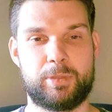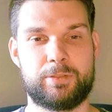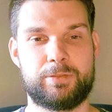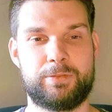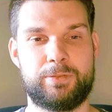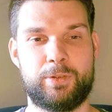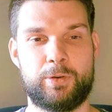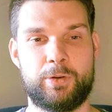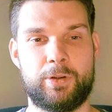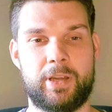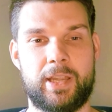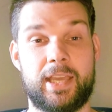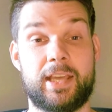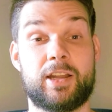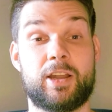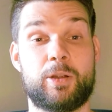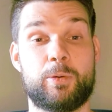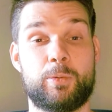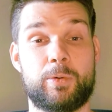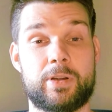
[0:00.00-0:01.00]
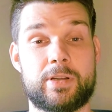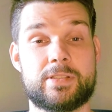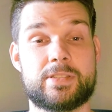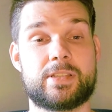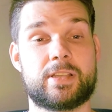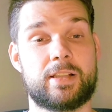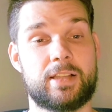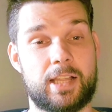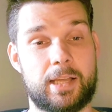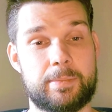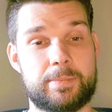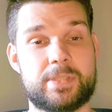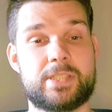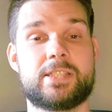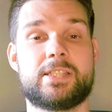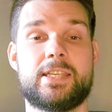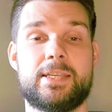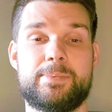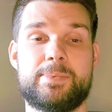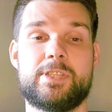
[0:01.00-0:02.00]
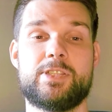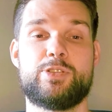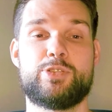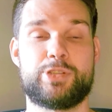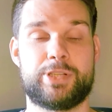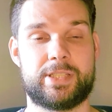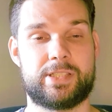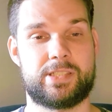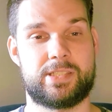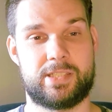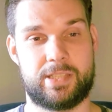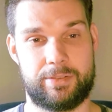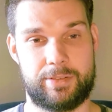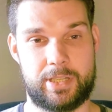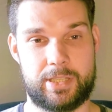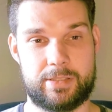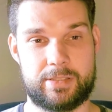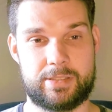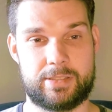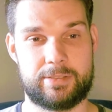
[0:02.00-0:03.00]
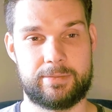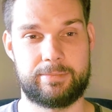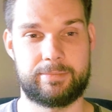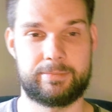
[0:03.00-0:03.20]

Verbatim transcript: 4 in our Words Clubs Tips and Tricks series.